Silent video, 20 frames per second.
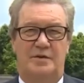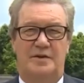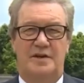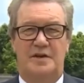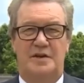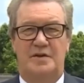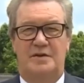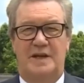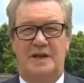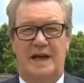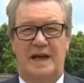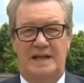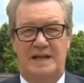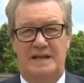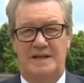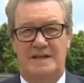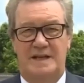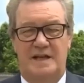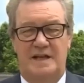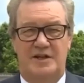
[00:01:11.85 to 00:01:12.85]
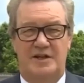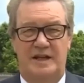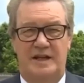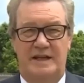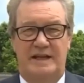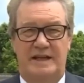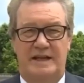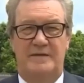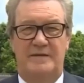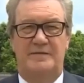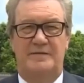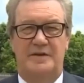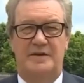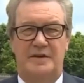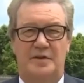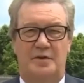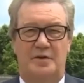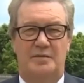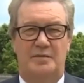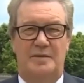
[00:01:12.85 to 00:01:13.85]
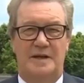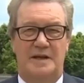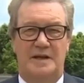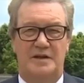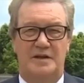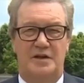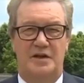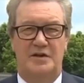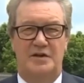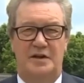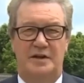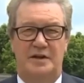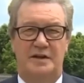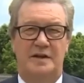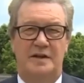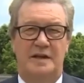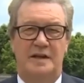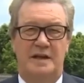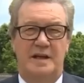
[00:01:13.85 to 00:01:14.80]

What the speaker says: the UK has actually left the European Union.